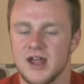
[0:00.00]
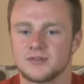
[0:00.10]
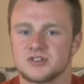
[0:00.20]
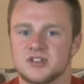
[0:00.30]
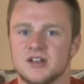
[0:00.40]

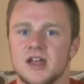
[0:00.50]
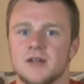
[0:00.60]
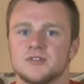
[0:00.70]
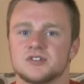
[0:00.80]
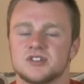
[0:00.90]
after Sunday
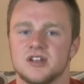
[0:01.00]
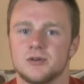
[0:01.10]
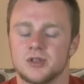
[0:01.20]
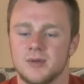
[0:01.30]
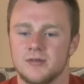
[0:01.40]
after
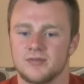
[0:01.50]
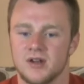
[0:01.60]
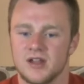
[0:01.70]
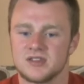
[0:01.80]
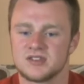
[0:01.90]
Sunday with my
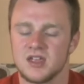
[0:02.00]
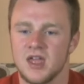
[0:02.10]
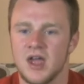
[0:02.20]
friends.